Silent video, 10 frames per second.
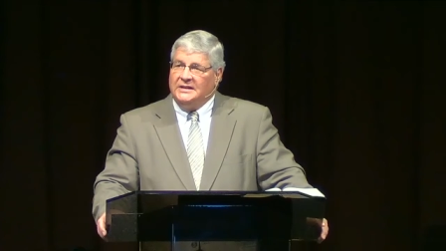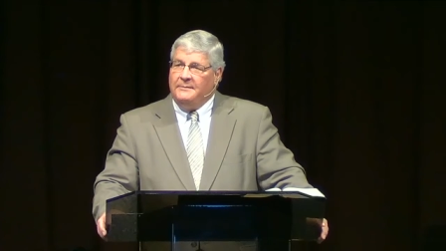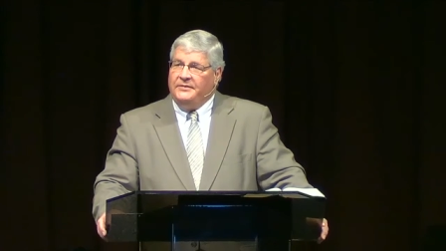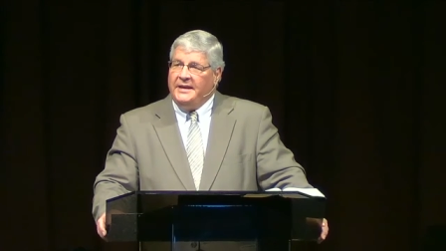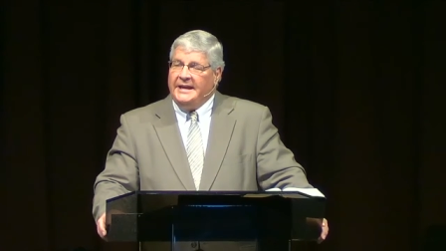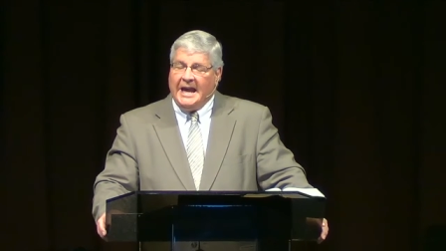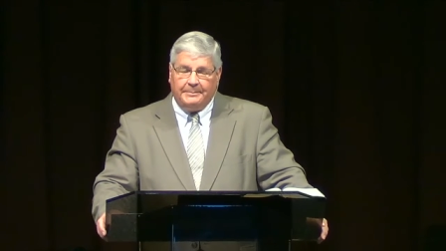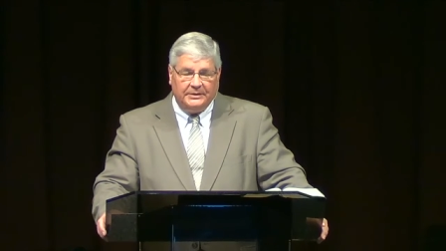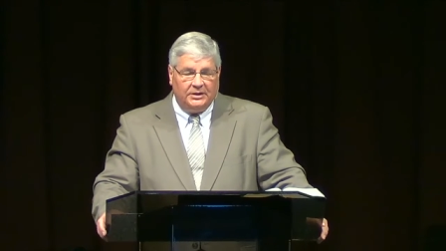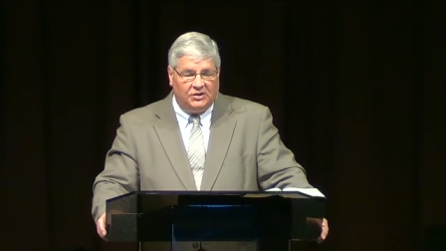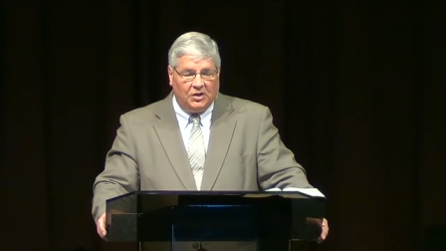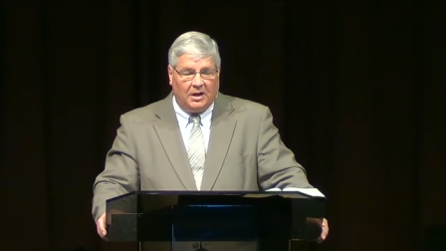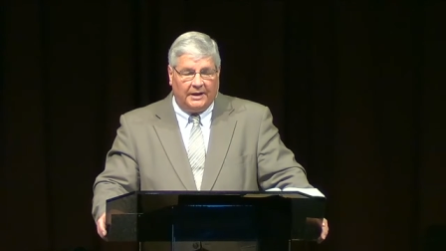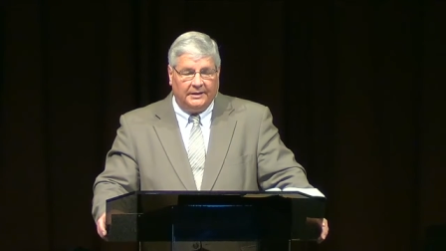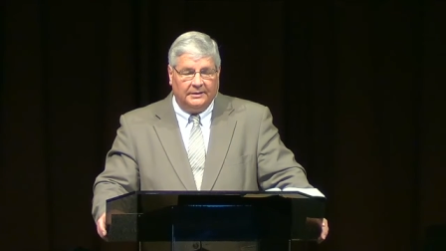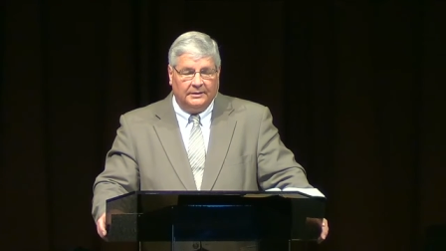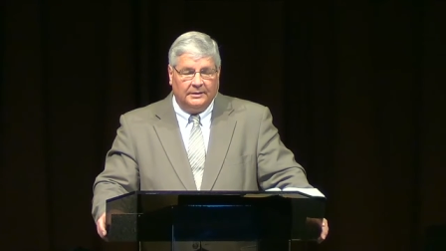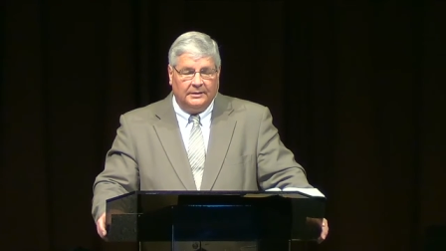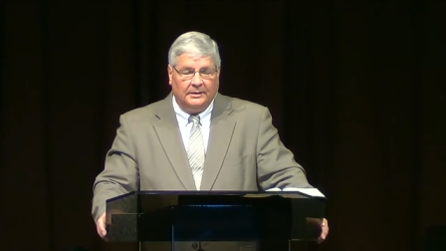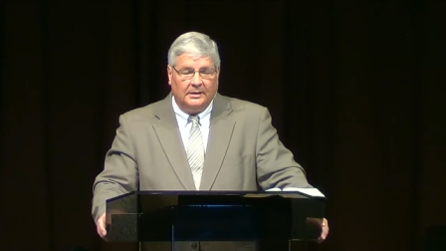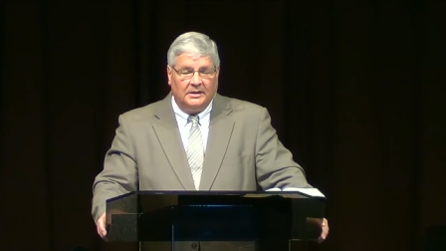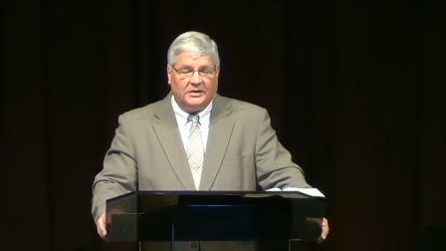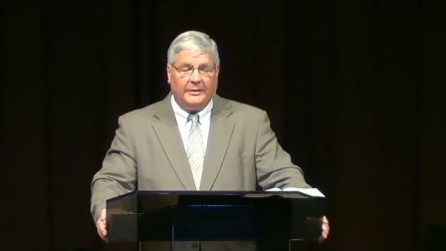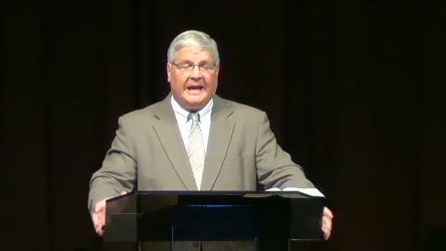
same thing happened to John. So he